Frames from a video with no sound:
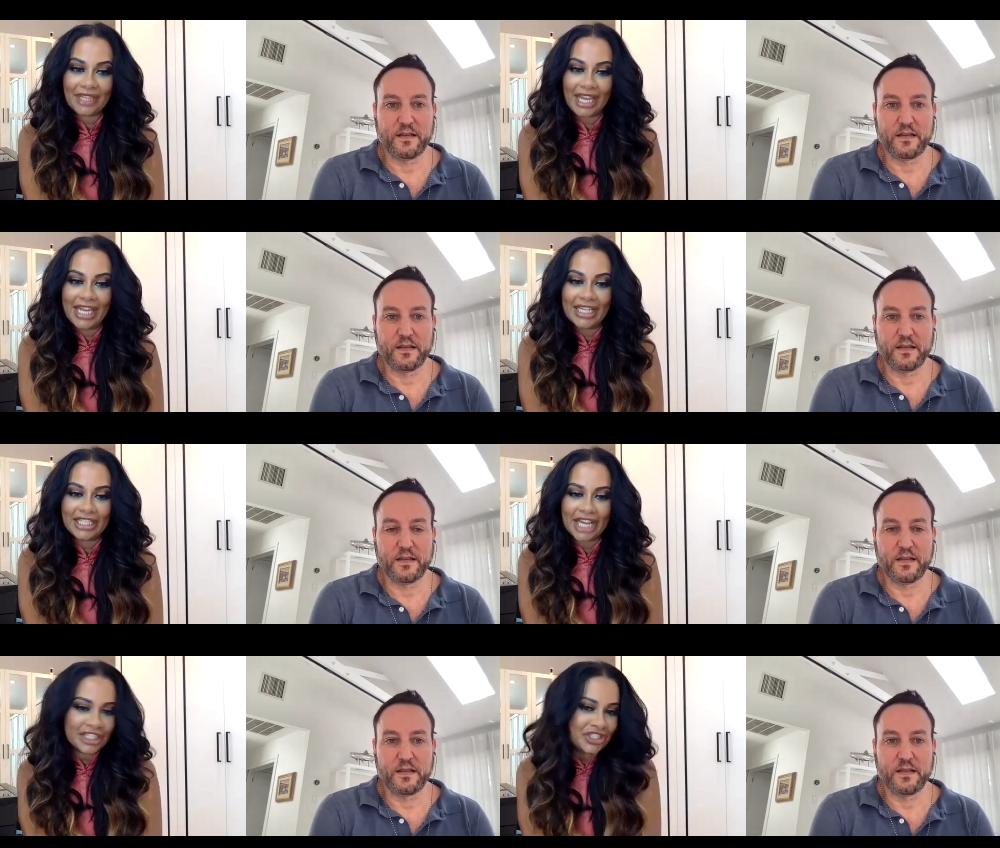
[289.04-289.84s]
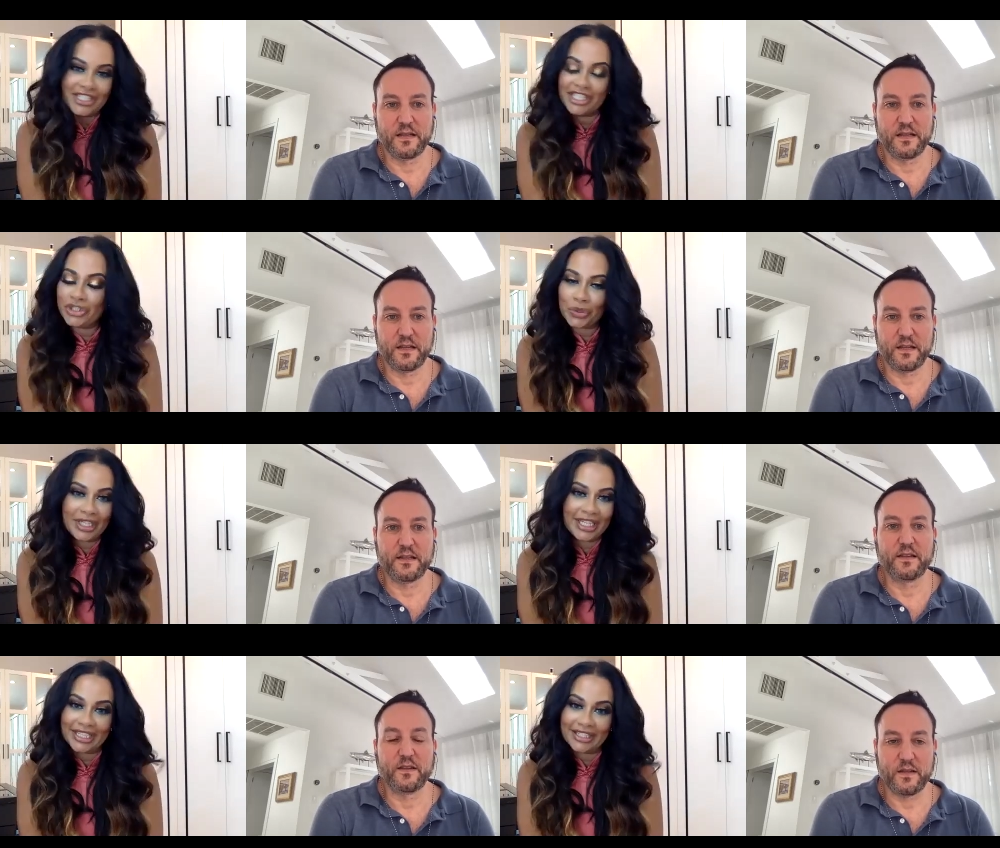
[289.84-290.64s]
Speaker 1: and yeah, she's
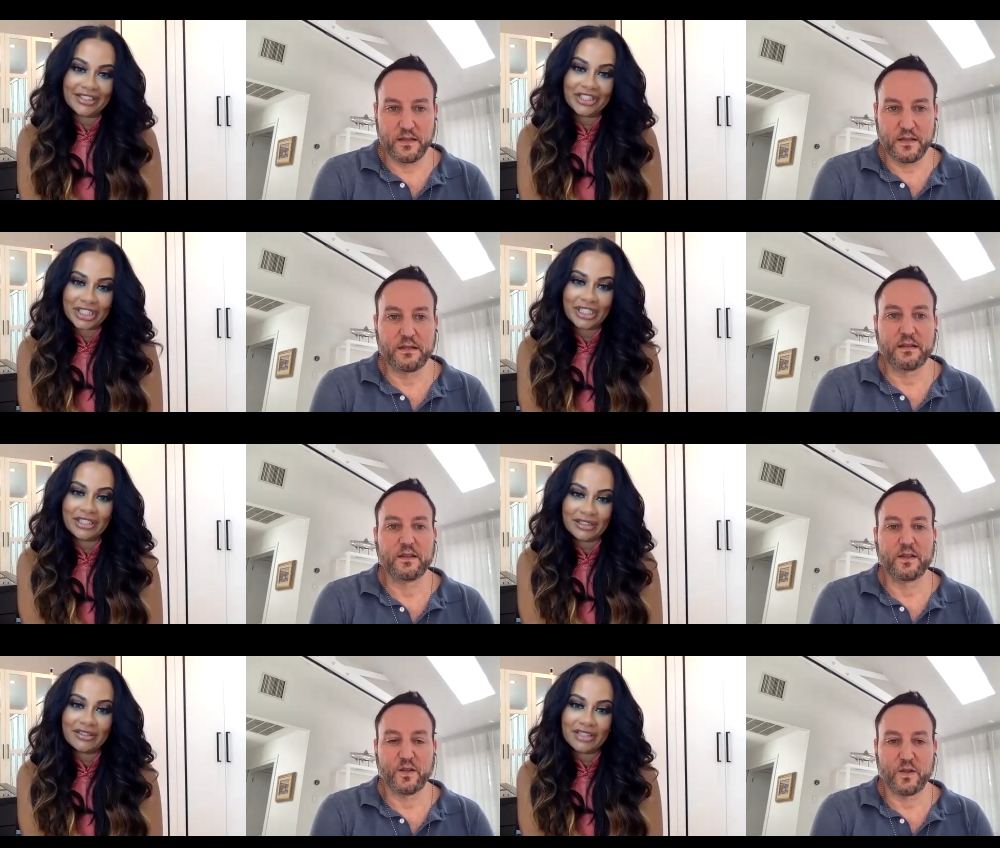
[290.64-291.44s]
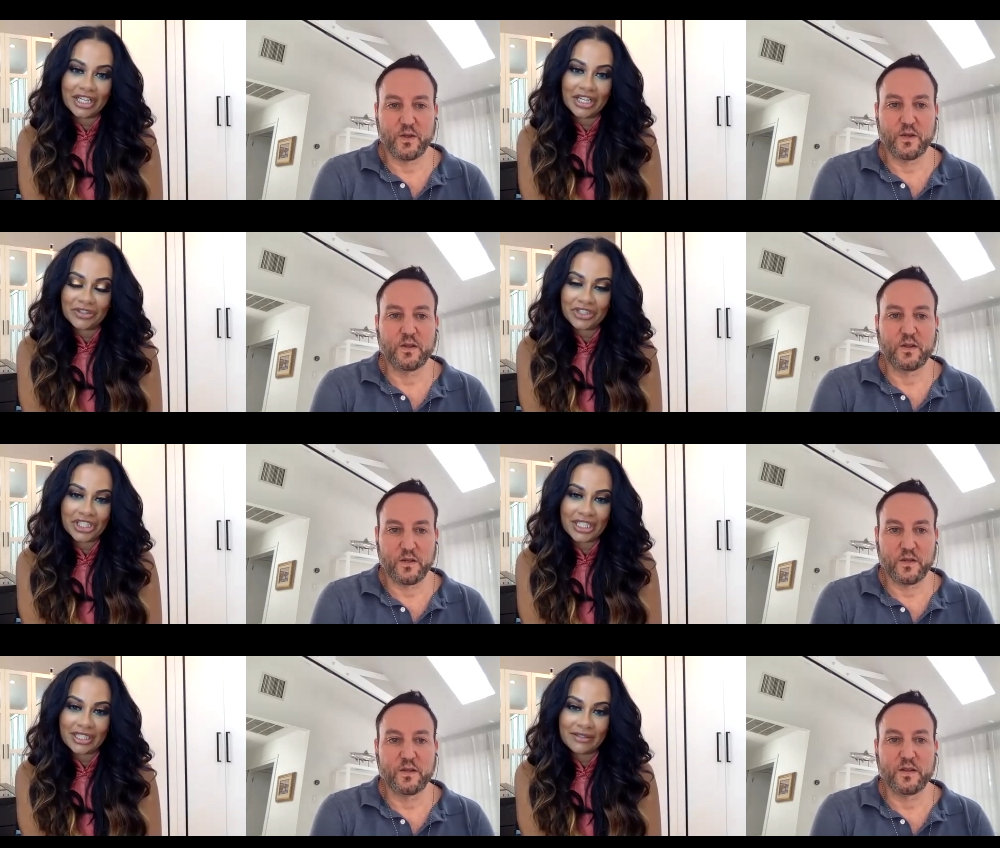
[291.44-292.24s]
enjoying it. She, you know,
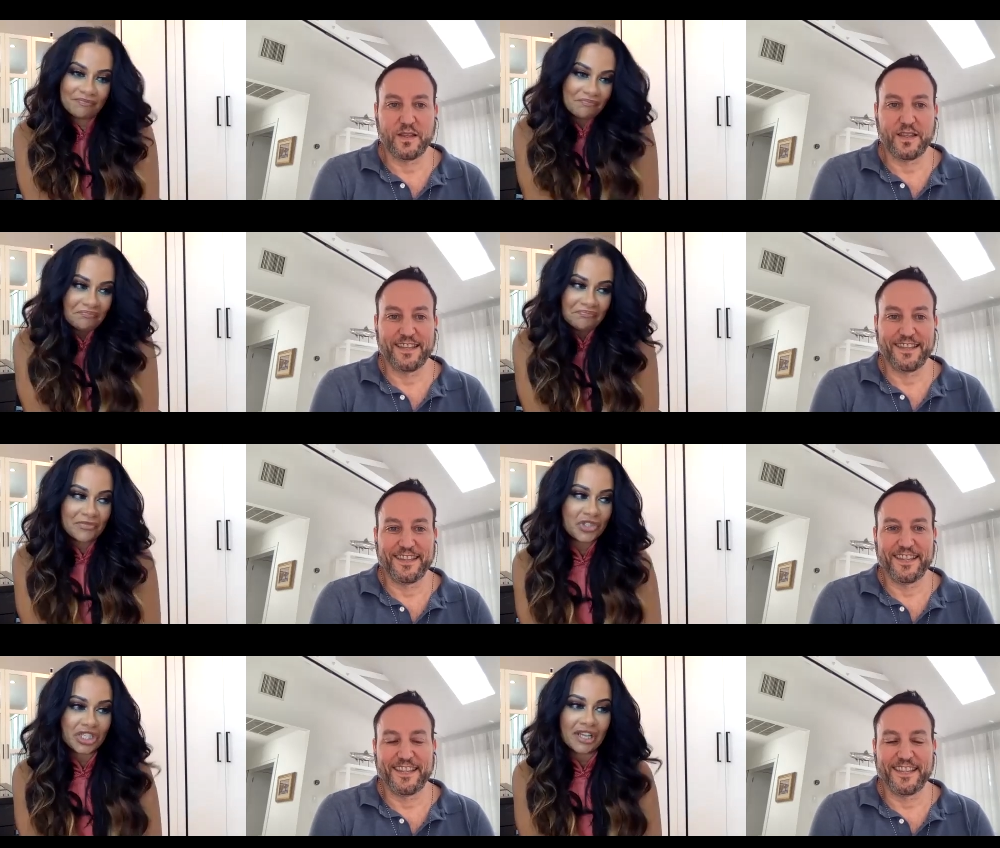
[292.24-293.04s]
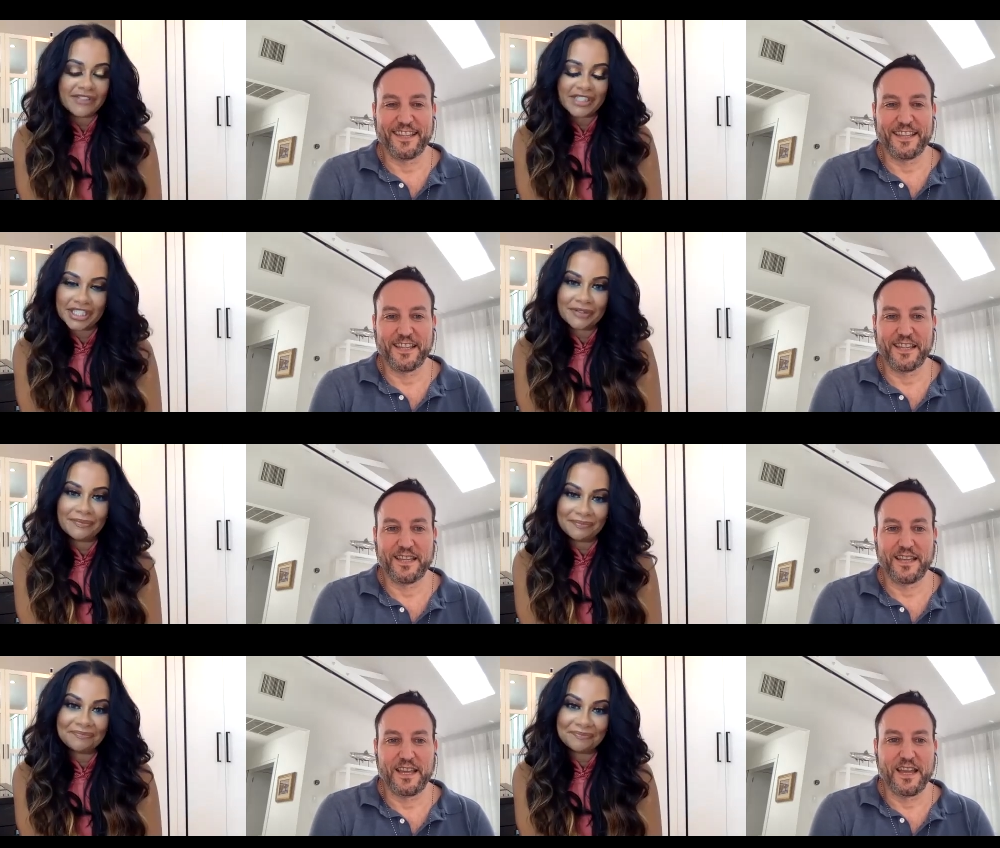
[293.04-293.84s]
she she loves it.
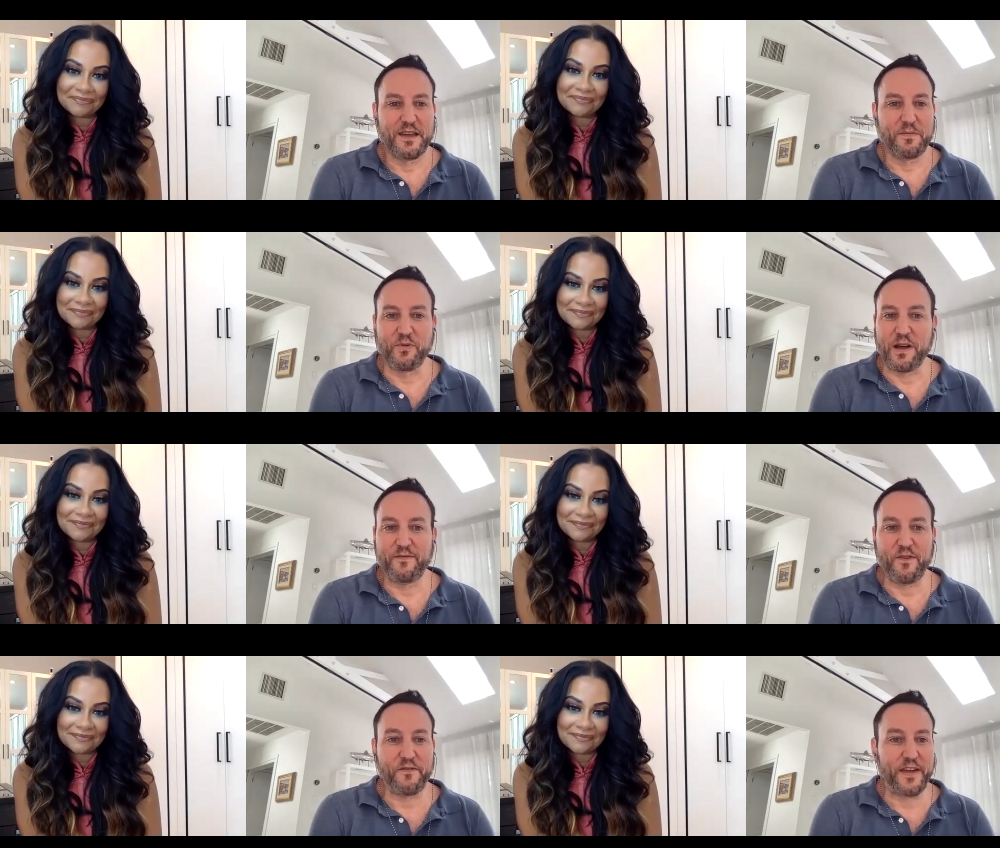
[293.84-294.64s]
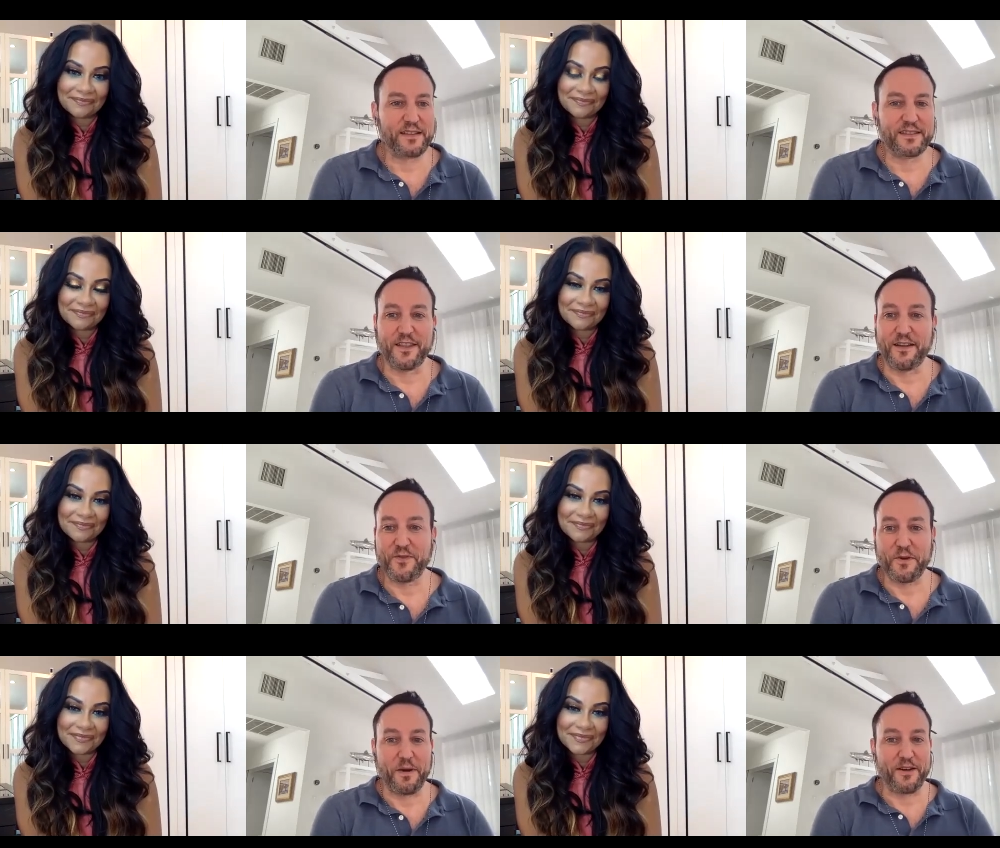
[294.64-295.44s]
Speaker 2: Bravo fans
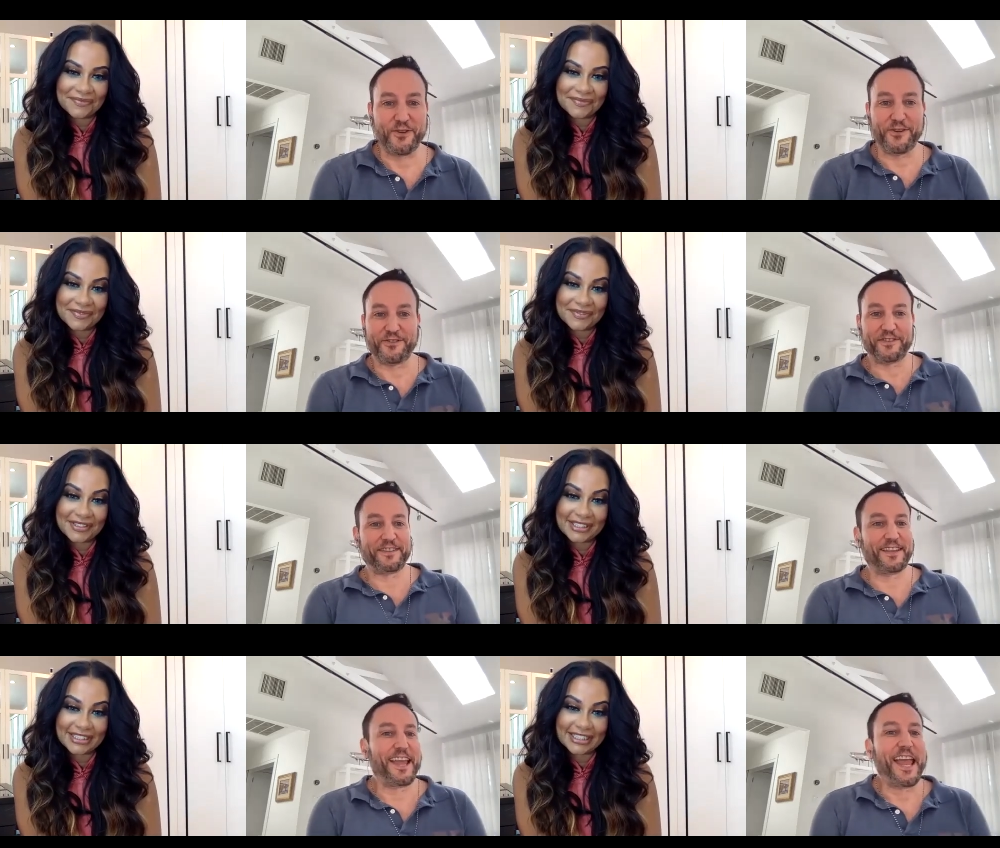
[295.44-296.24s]
love their mothers.